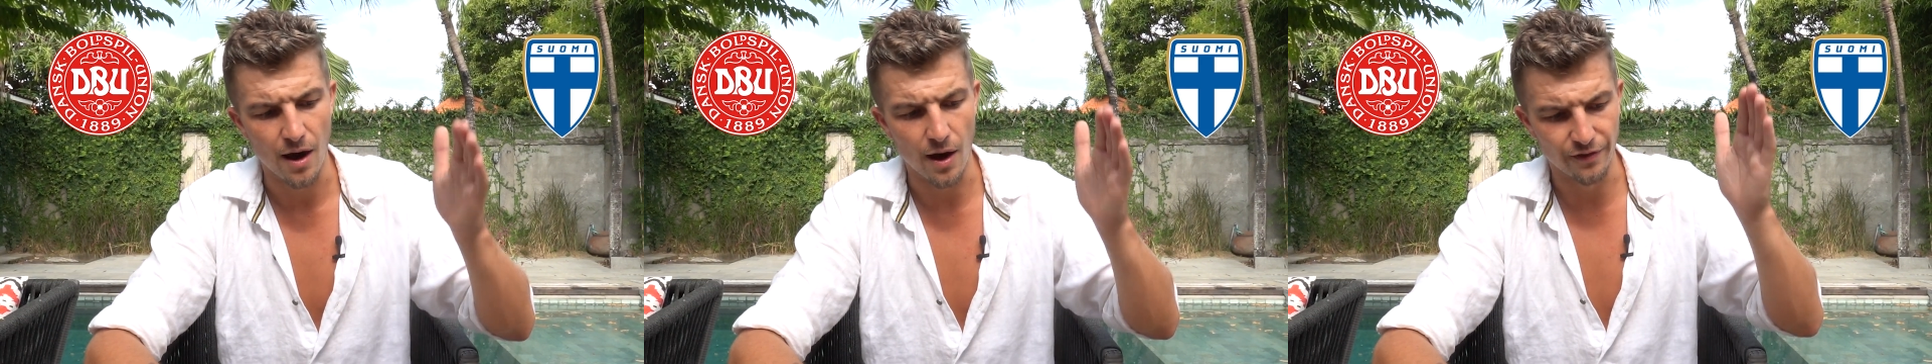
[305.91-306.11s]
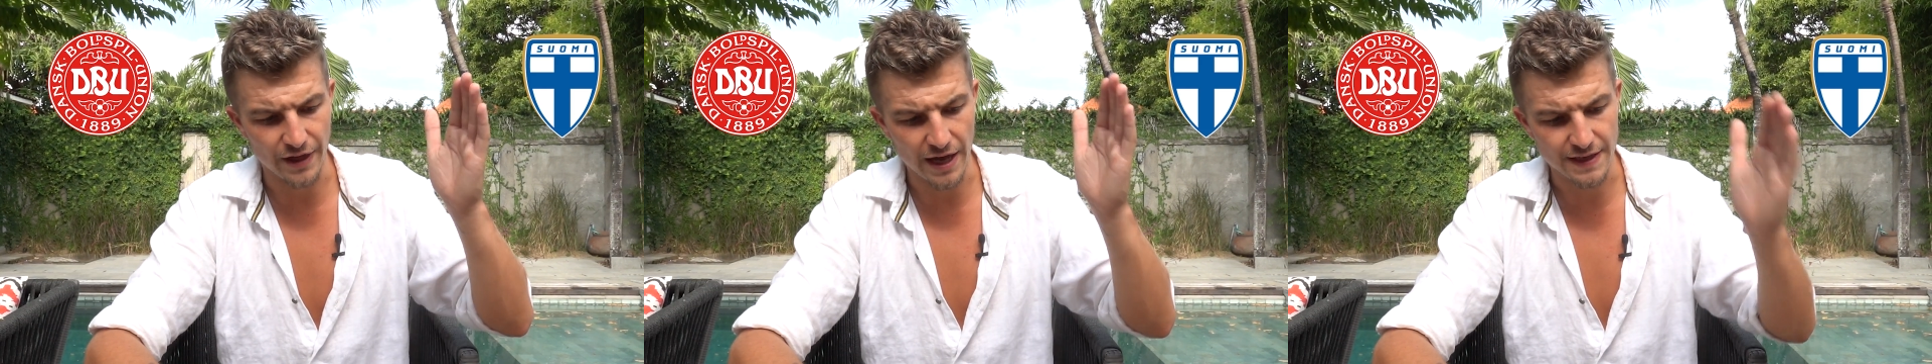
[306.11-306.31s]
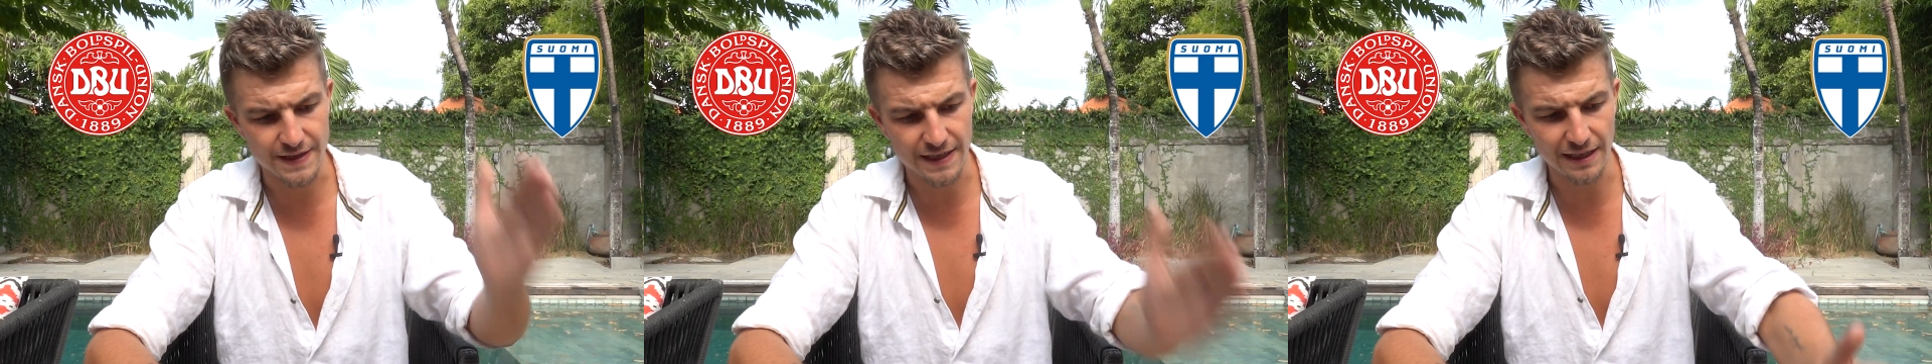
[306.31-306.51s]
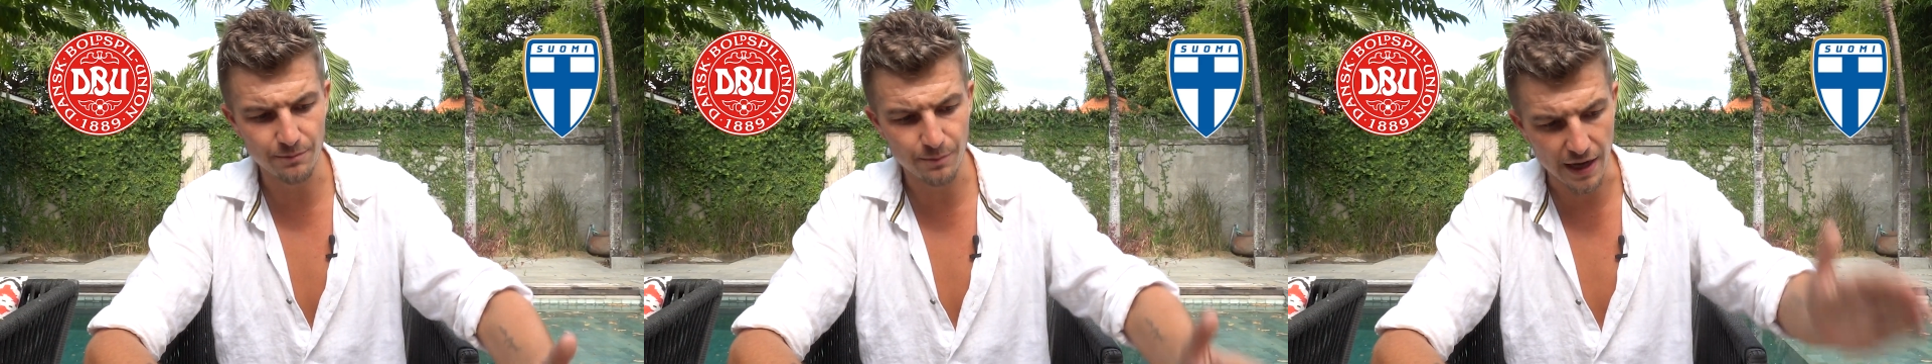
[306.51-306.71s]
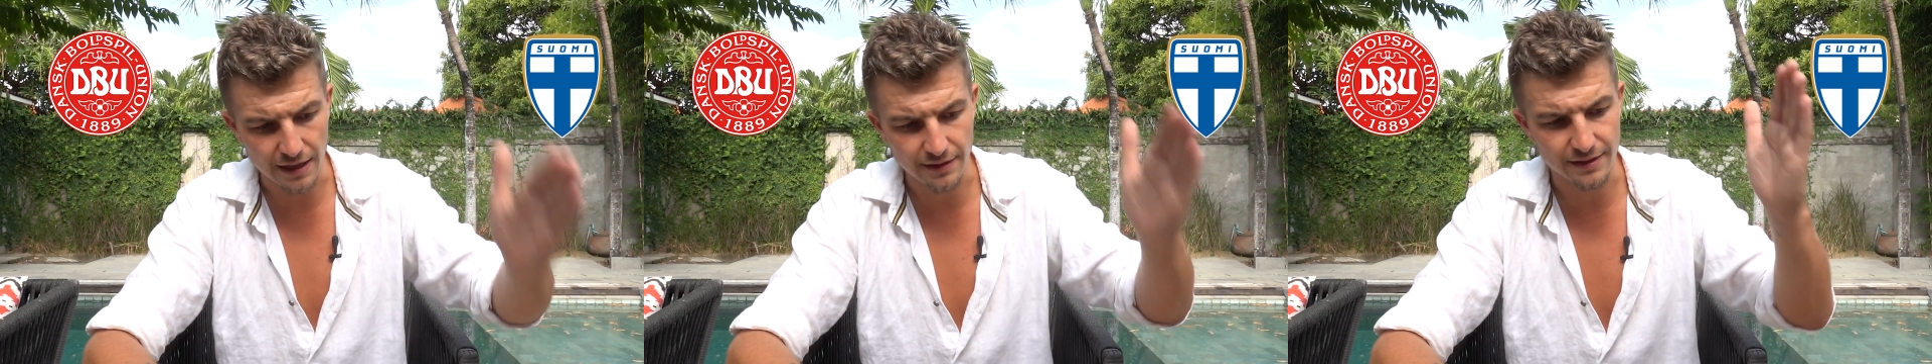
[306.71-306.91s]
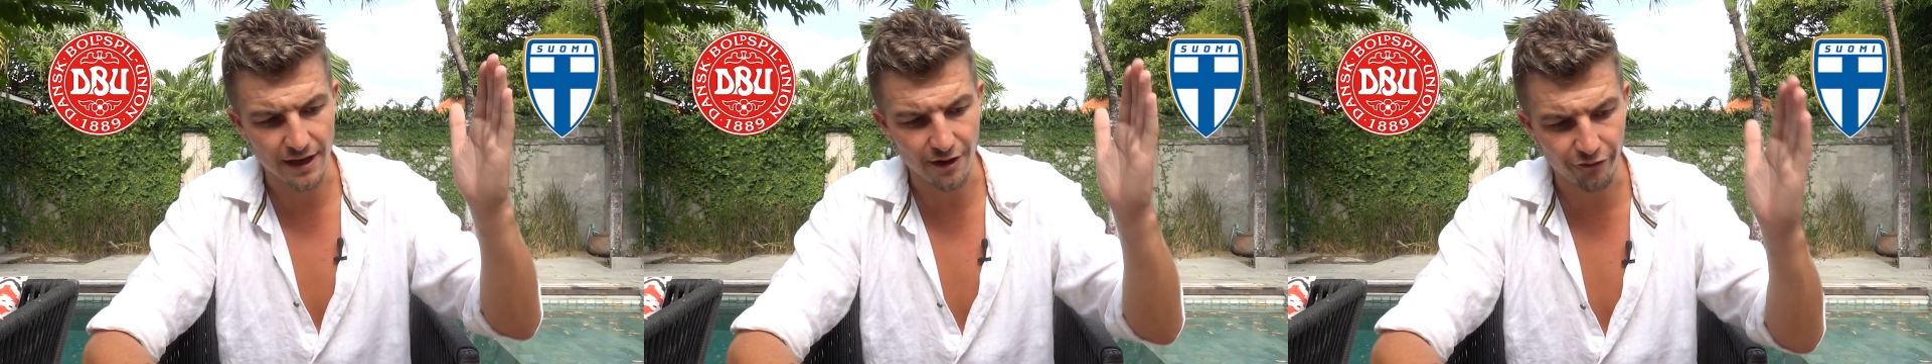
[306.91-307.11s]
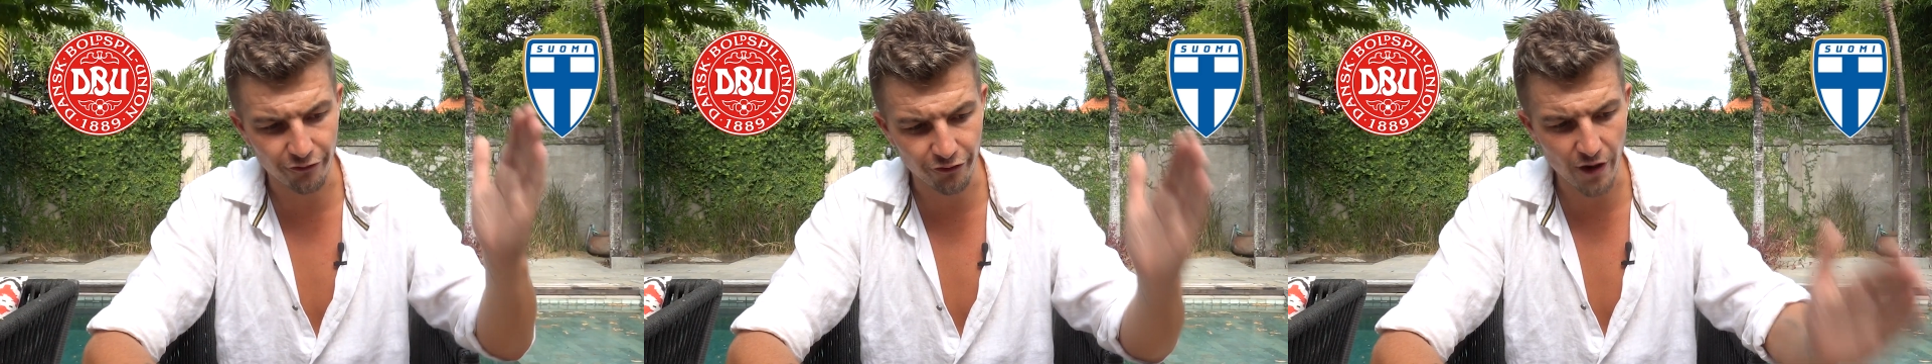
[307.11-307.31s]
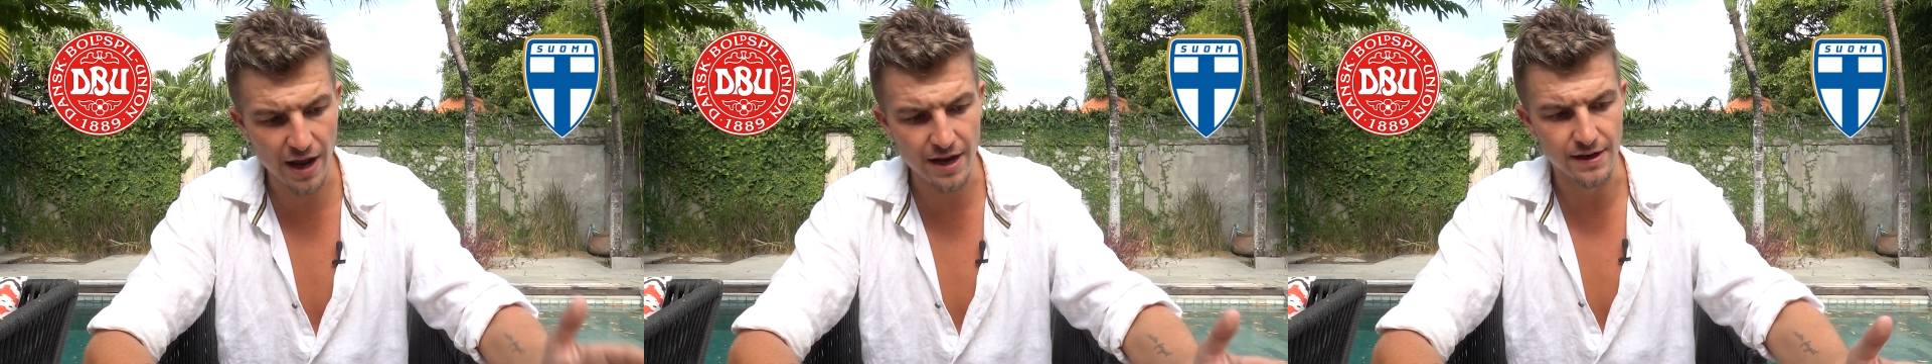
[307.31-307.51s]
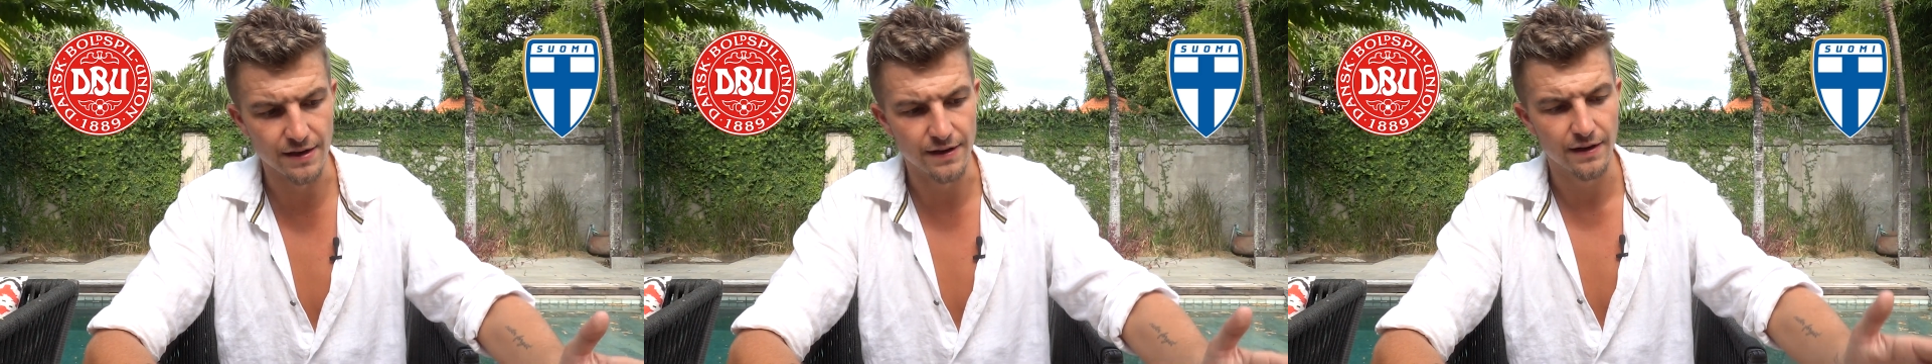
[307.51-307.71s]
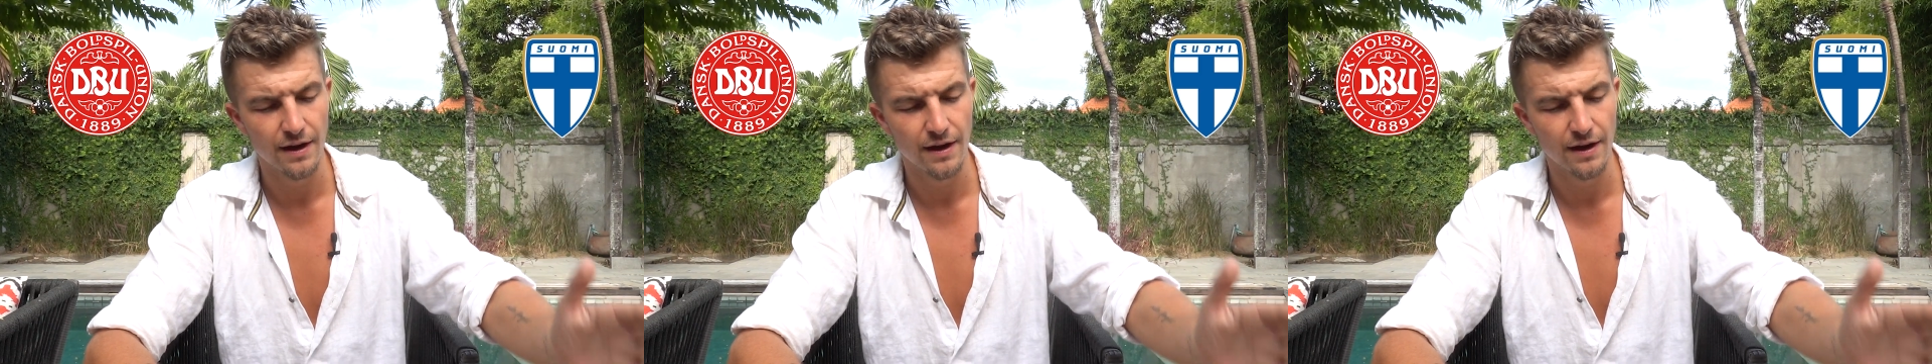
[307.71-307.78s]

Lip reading: their teammate, their friend,